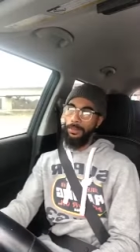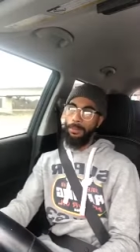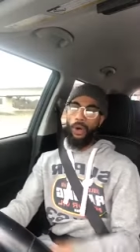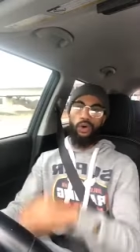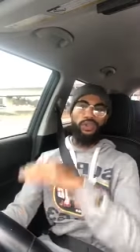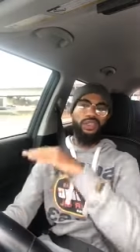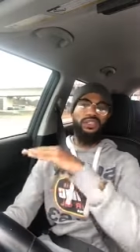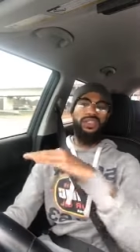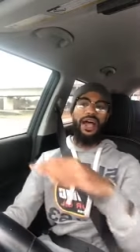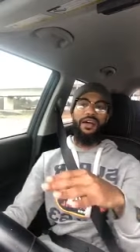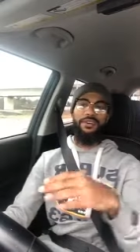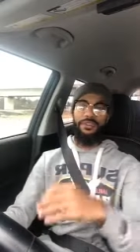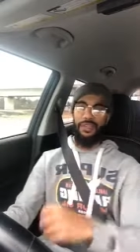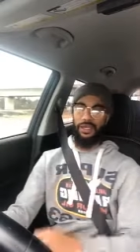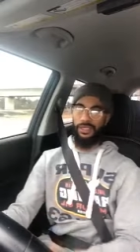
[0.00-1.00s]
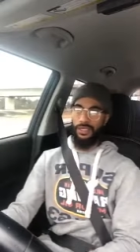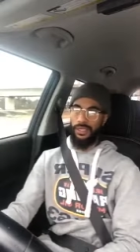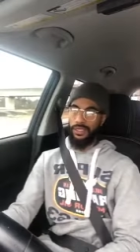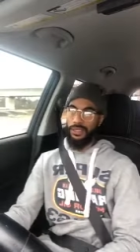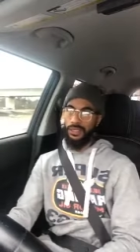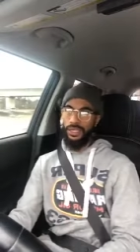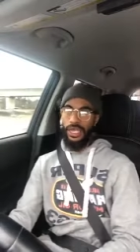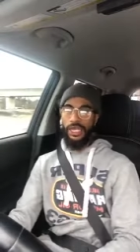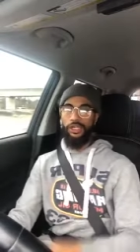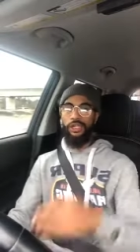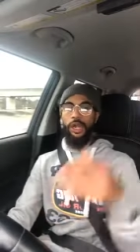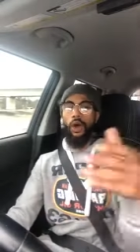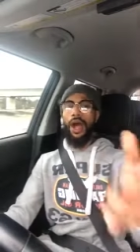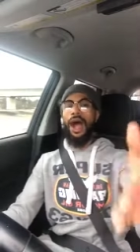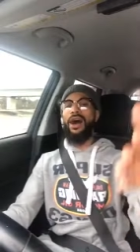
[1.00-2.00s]
Most definitely. And you
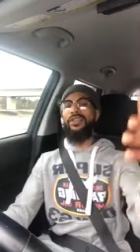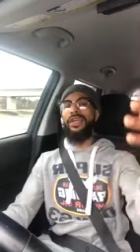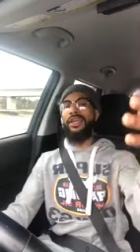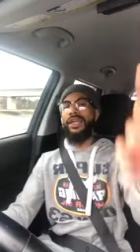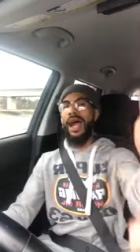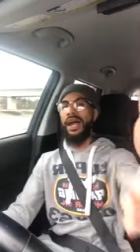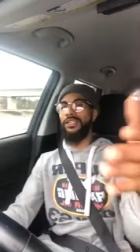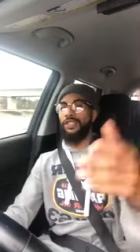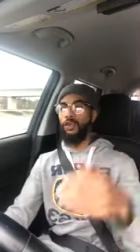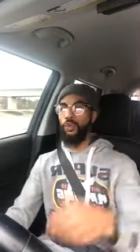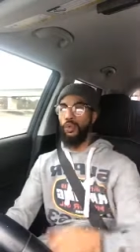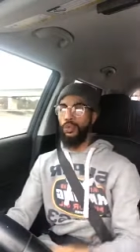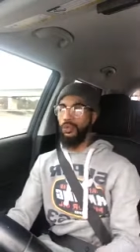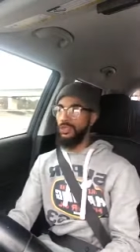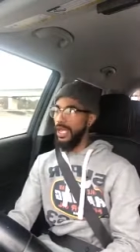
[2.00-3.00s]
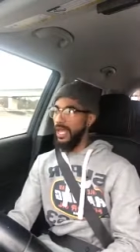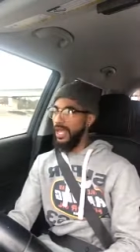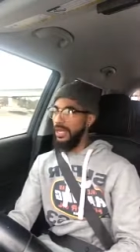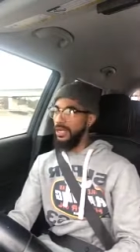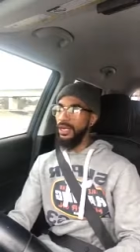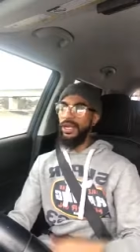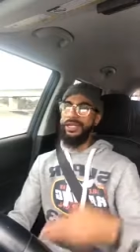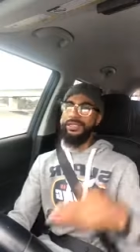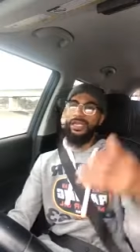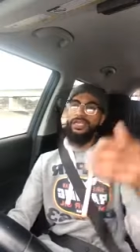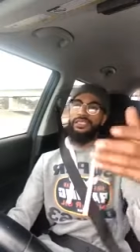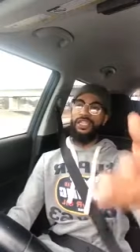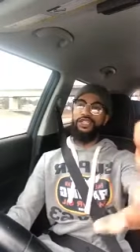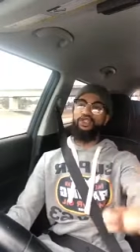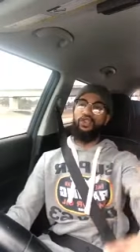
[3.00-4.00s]
know how they got to Wu Tang? They
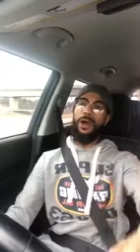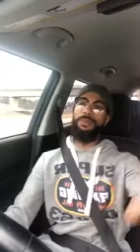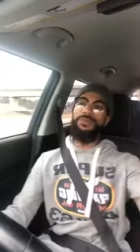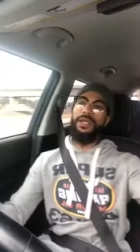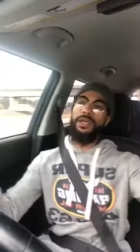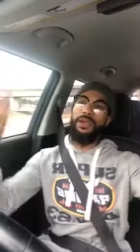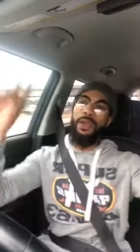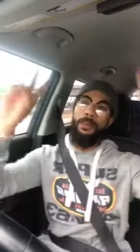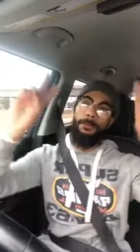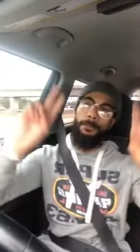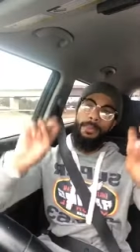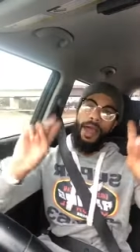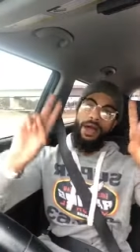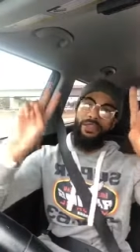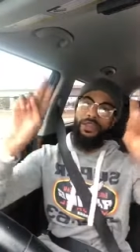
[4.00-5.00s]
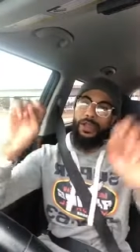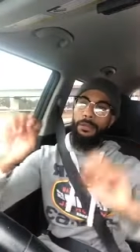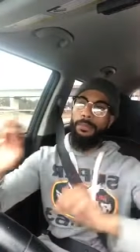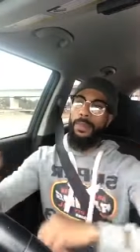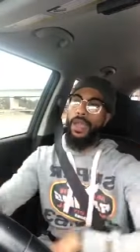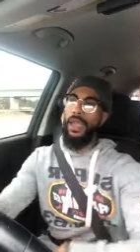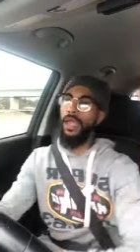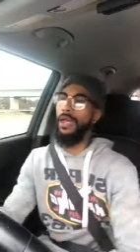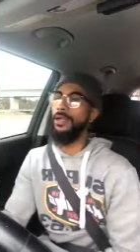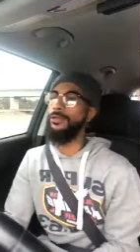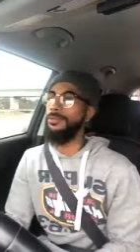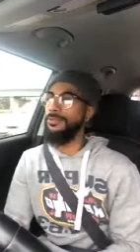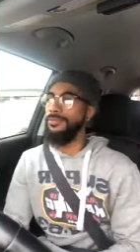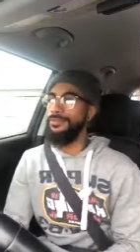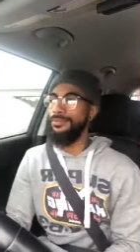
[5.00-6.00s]
disrupted Method Man.
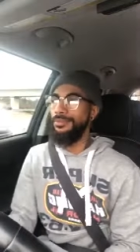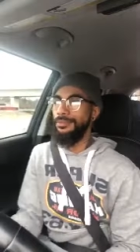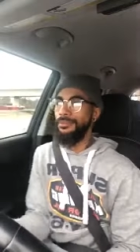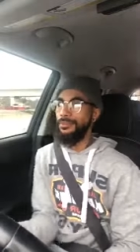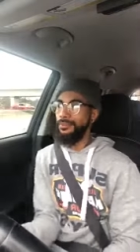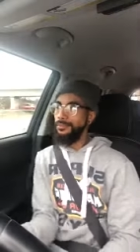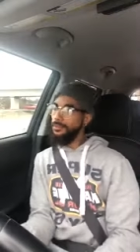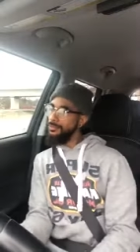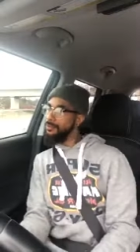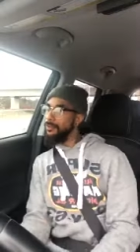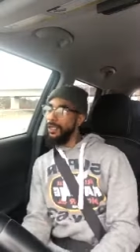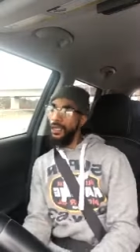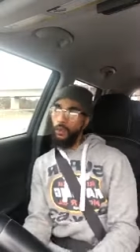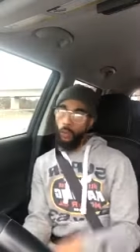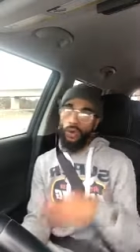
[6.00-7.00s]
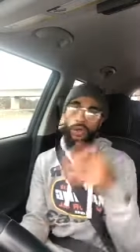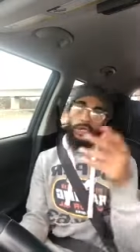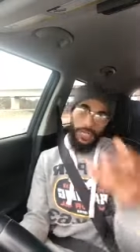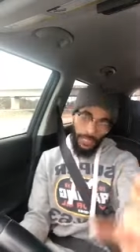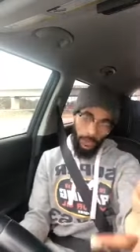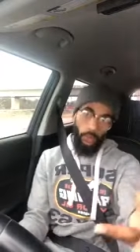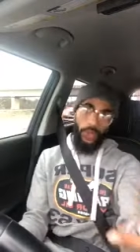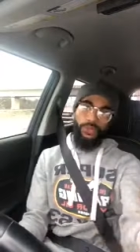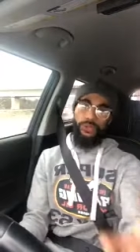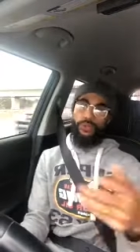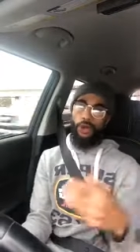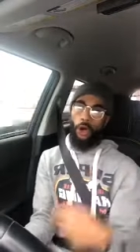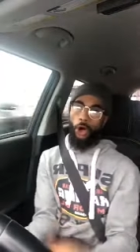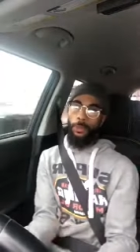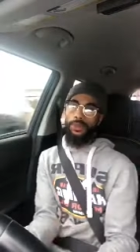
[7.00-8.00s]
Well, he went through
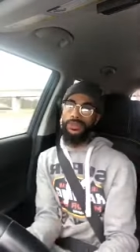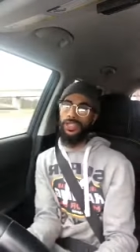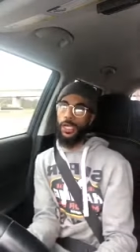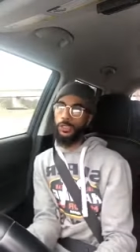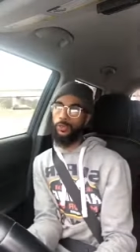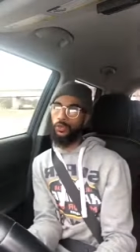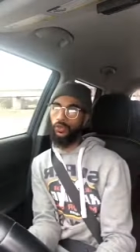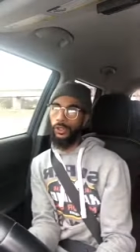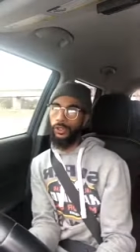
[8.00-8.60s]
the homosexual